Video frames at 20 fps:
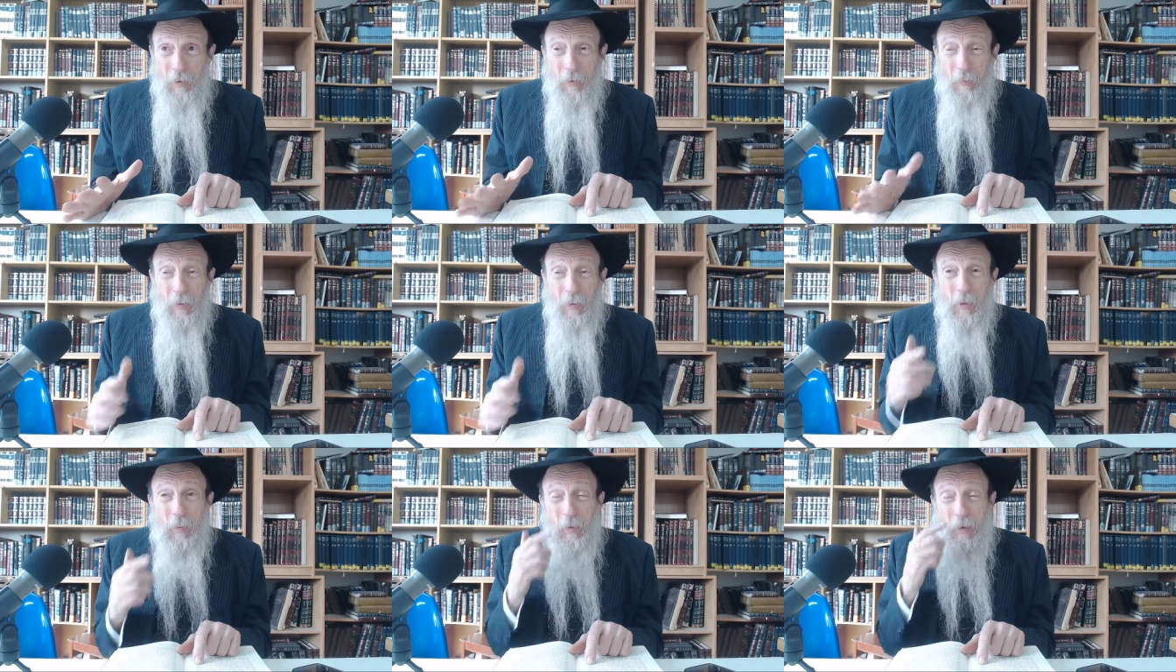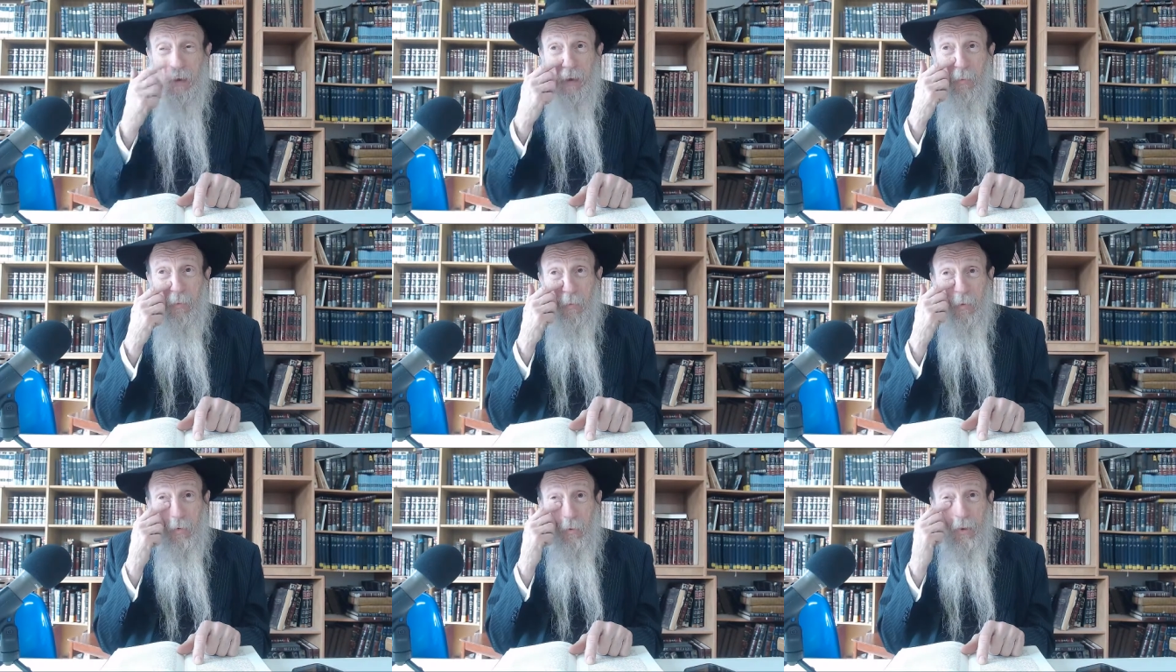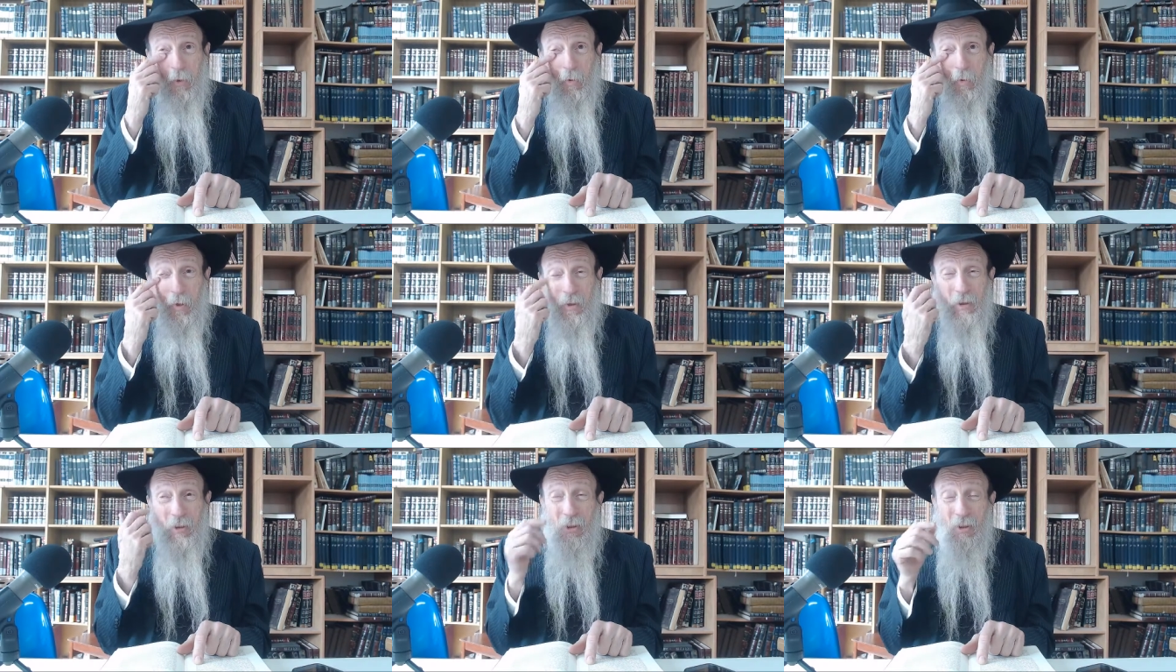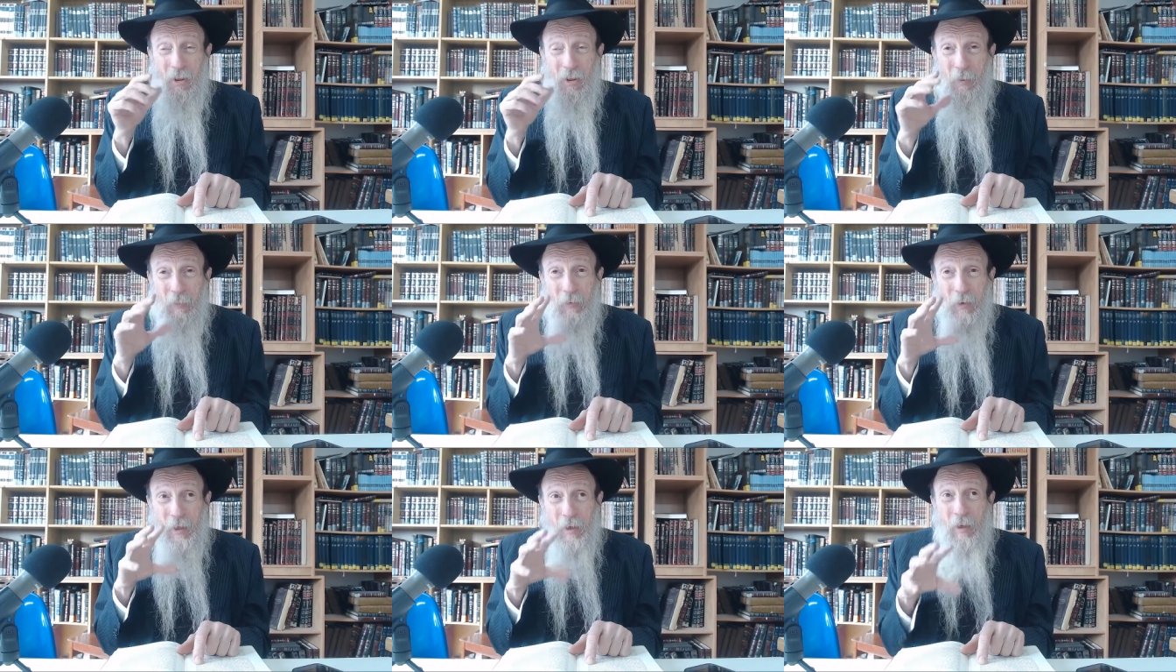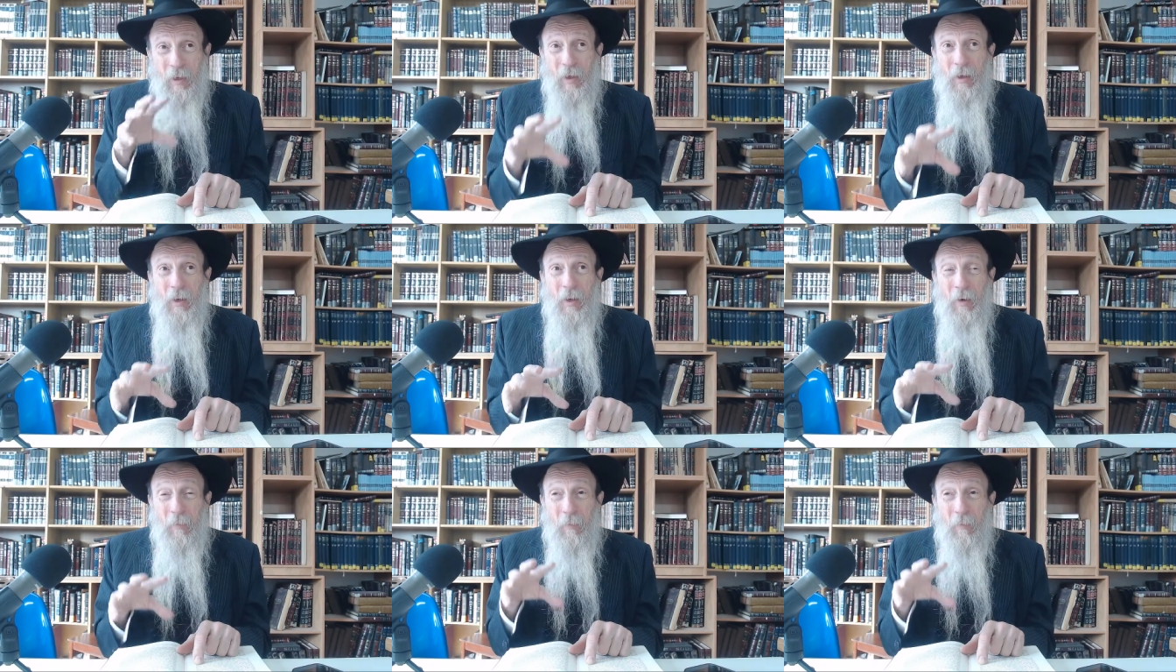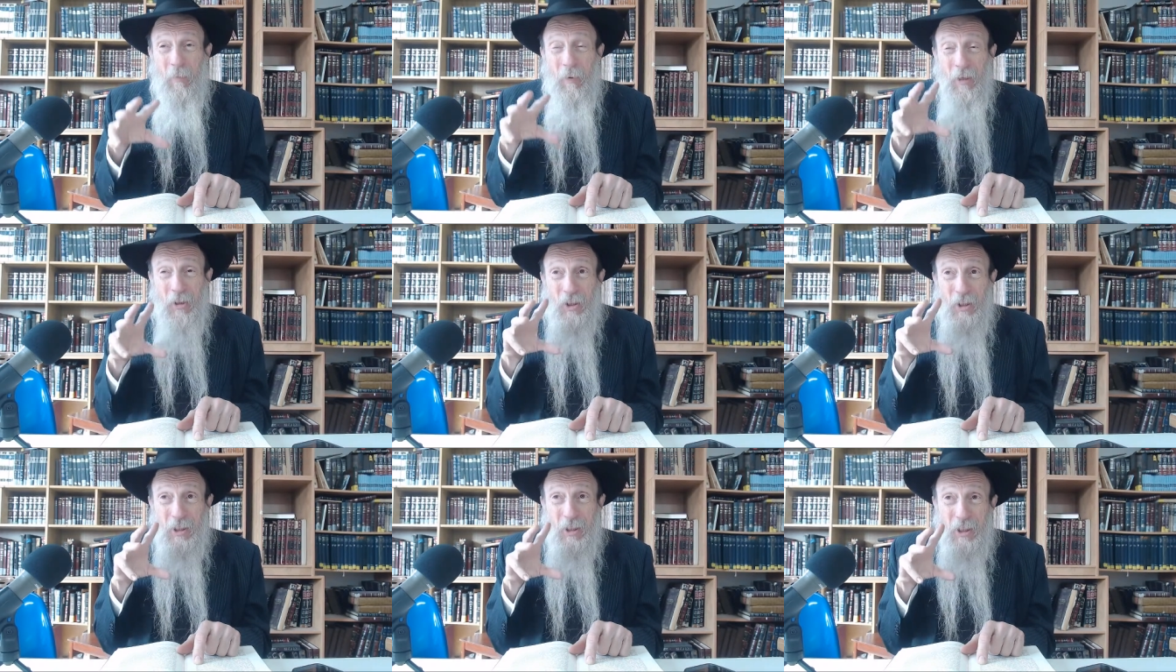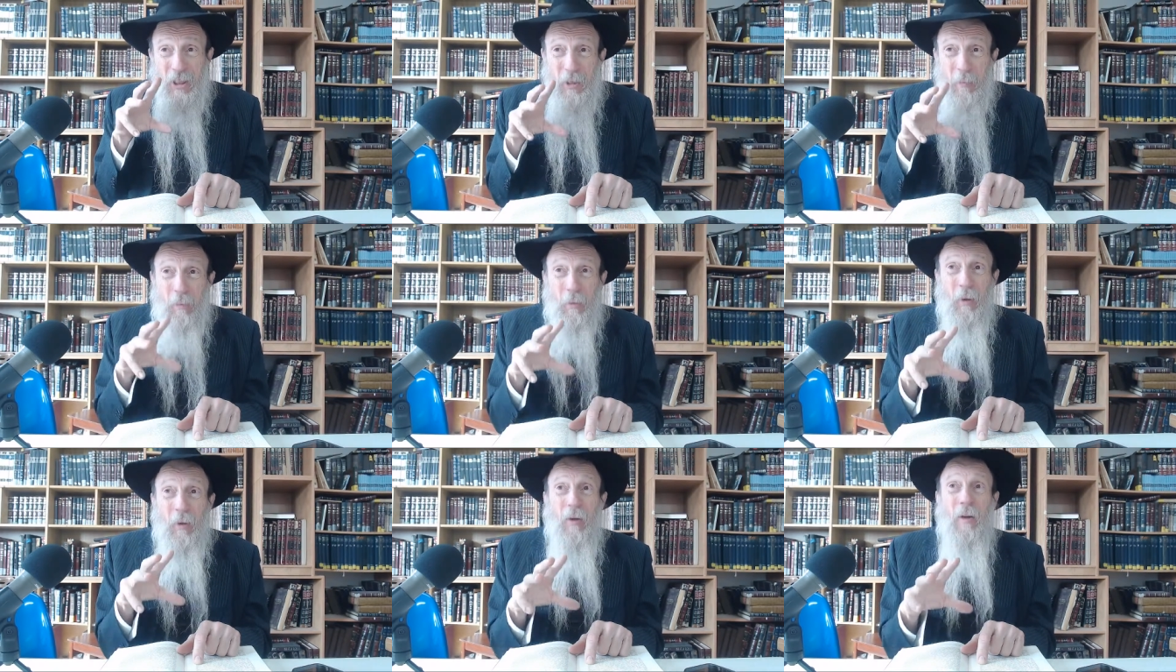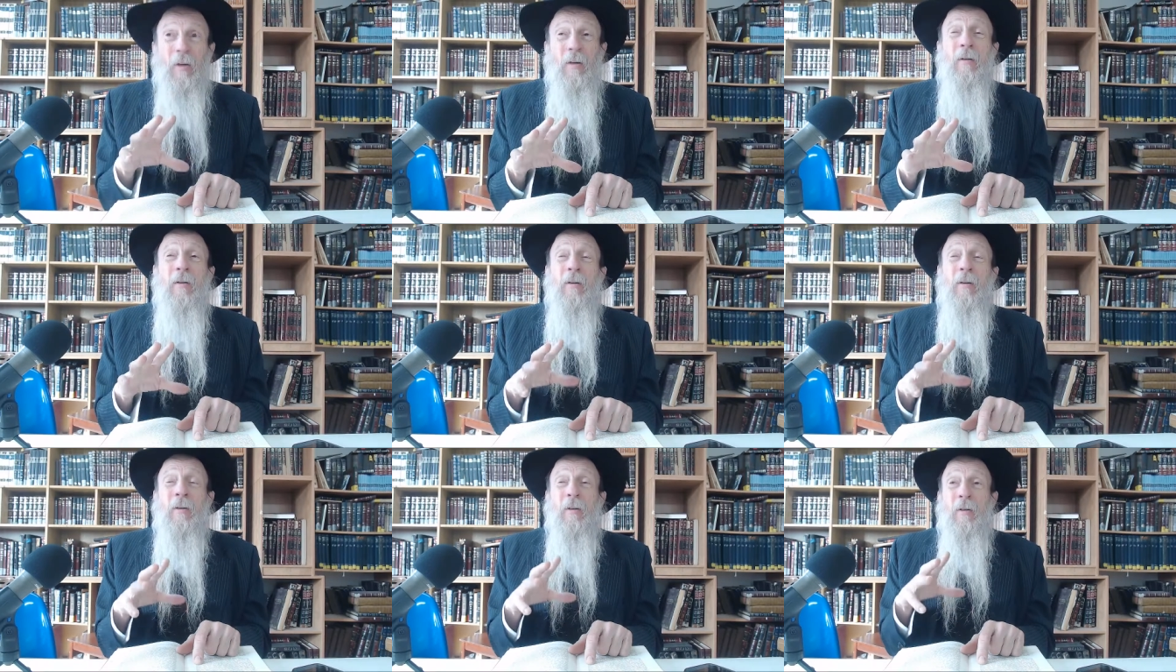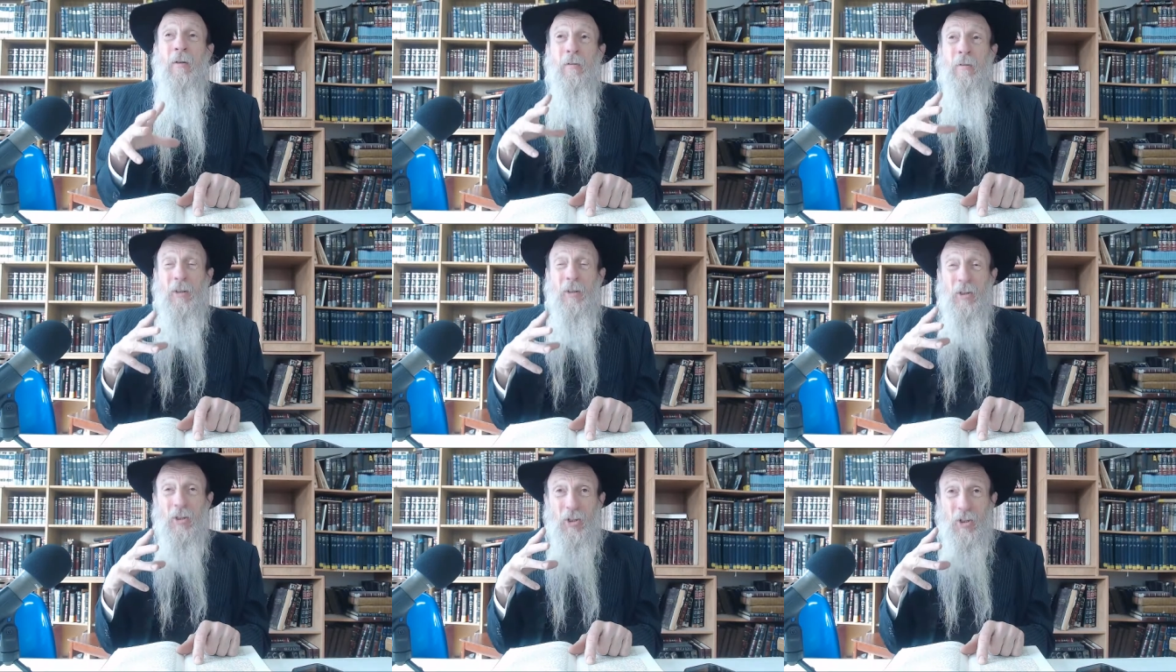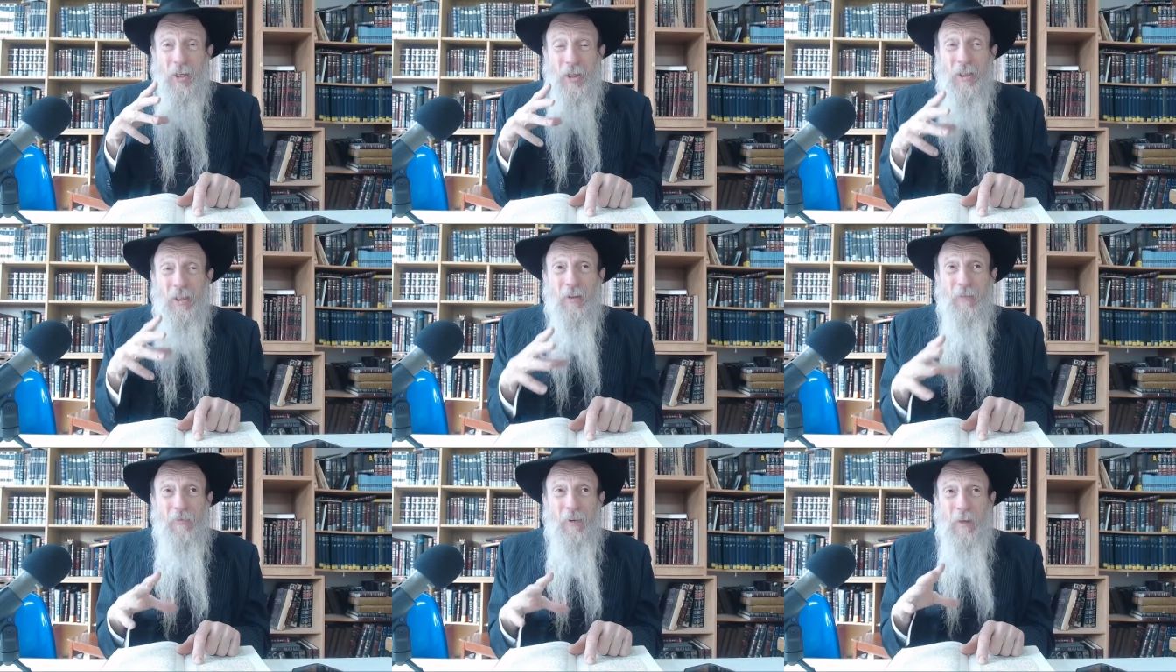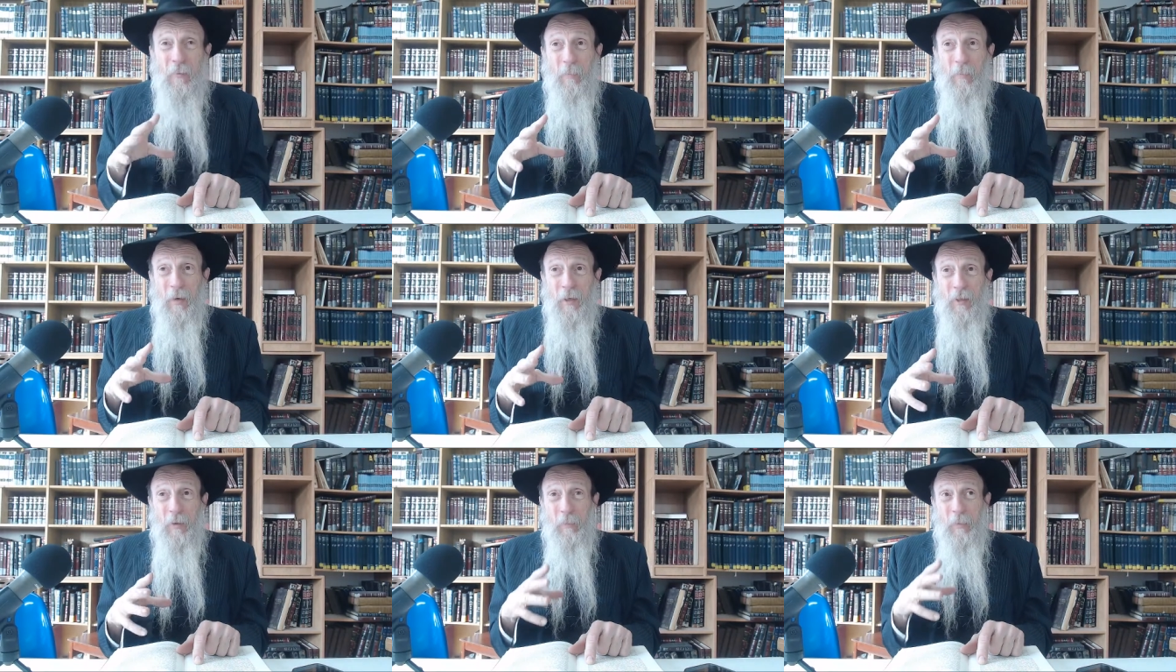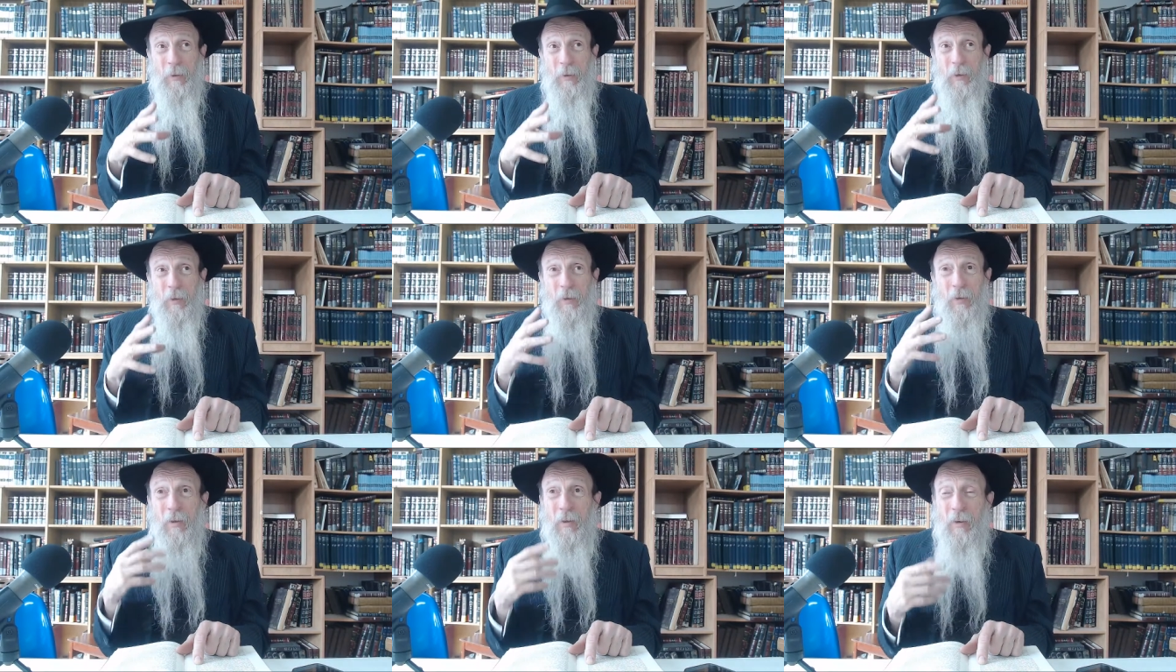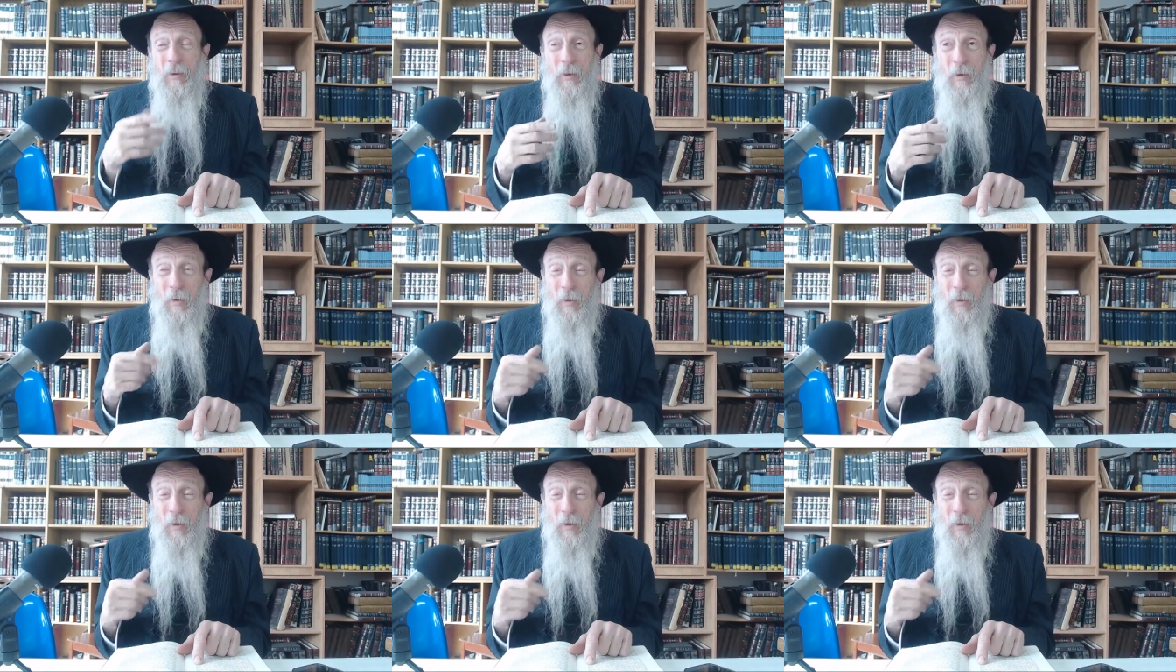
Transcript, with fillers: It must be that he was requesting something much deeper that is signified by the beard,